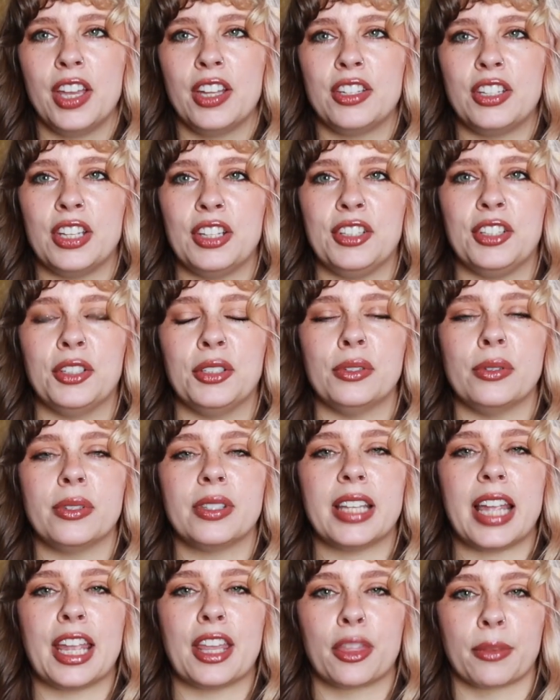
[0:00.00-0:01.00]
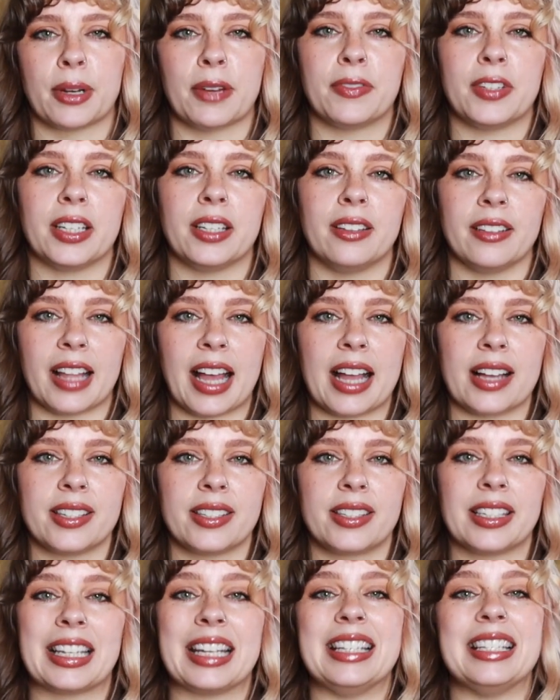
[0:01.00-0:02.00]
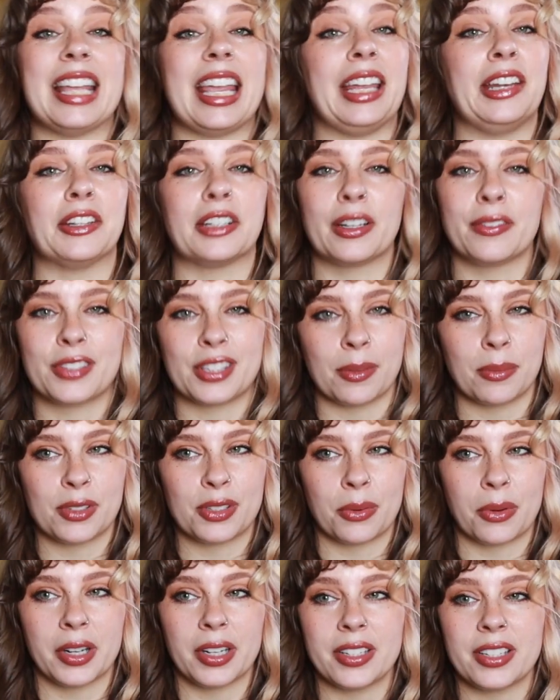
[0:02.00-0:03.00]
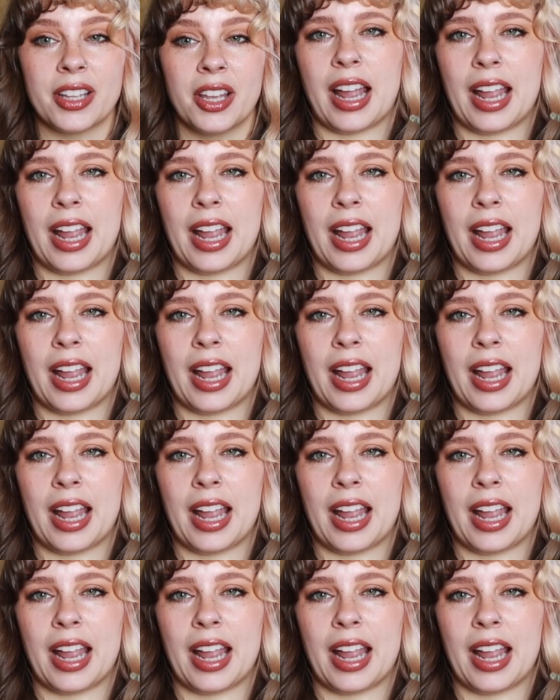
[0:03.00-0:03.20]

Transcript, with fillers: to use a thrifted glass container of some sort.